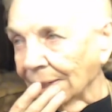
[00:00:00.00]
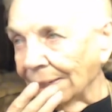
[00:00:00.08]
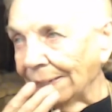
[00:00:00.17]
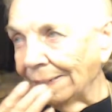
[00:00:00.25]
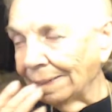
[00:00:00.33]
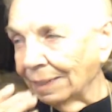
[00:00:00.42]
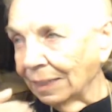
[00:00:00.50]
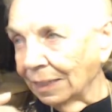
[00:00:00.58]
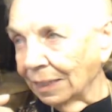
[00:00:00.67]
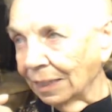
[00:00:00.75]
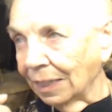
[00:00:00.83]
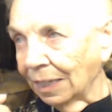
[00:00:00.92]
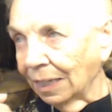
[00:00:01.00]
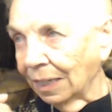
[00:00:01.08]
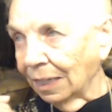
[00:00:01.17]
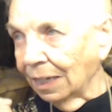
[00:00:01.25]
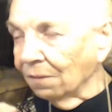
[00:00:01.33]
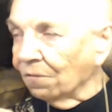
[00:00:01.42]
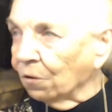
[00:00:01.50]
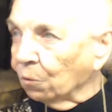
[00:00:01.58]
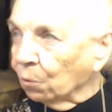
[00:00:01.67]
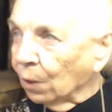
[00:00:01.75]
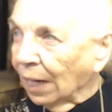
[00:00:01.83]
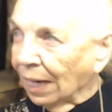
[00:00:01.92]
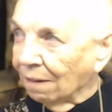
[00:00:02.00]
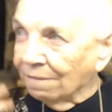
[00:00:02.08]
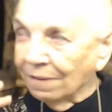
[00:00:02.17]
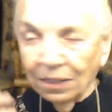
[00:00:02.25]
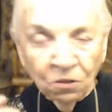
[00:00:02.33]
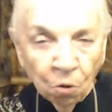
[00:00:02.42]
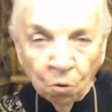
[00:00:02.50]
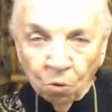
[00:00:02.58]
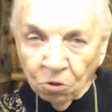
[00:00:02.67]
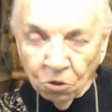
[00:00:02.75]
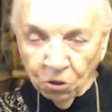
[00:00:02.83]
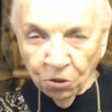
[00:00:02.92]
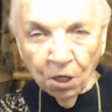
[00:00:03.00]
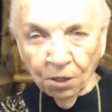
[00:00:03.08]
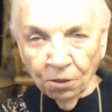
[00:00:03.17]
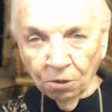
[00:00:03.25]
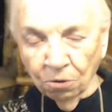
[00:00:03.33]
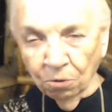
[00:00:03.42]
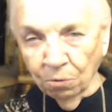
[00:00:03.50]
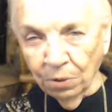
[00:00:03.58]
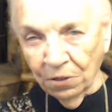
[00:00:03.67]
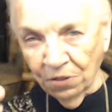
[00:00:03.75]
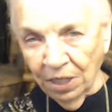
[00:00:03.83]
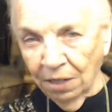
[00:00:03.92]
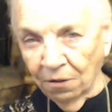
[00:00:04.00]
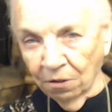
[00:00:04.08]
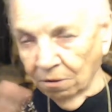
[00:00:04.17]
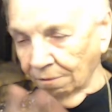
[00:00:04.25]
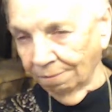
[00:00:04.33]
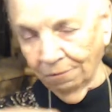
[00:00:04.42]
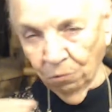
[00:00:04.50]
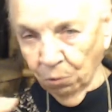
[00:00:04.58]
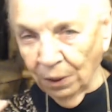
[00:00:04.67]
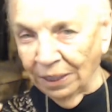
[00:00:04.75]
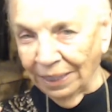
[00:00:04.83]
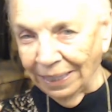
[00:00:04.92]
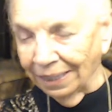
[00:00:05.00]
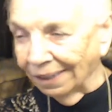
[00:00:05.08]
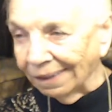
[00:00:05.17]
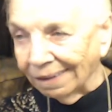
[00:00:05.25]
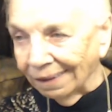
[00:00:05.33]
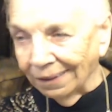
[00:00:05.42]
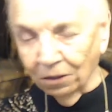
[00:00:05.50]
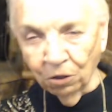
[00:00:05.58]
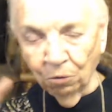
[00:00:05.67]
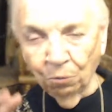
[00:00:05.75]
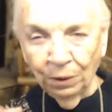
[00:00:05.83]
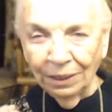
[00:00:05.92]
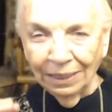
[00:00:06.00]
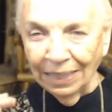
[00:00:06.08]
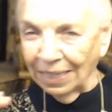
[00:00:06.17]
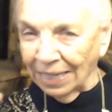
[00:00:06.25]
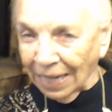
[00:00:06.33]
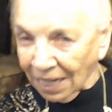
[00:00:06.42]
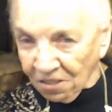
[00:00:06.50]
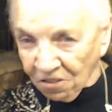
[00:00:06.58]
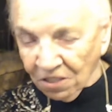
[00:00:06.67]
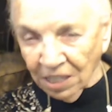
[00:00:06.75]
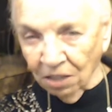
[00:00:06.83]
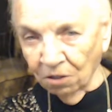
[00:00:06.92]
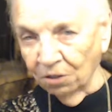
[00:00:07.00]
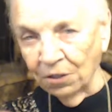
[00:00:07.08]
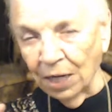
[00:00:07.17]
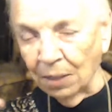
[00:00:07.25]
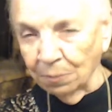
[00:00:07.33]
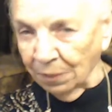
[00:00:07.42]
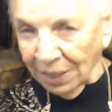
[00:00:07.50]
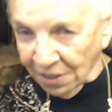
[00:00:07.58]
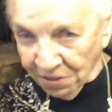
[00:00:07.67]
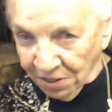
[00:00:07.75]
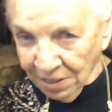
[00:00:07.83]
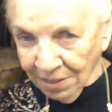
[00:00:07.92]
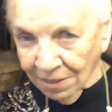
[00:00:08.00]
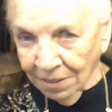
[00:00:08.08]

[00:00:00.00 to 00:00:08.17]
And if you have an older daughter who is either really ugly or really nasty or not pleasant,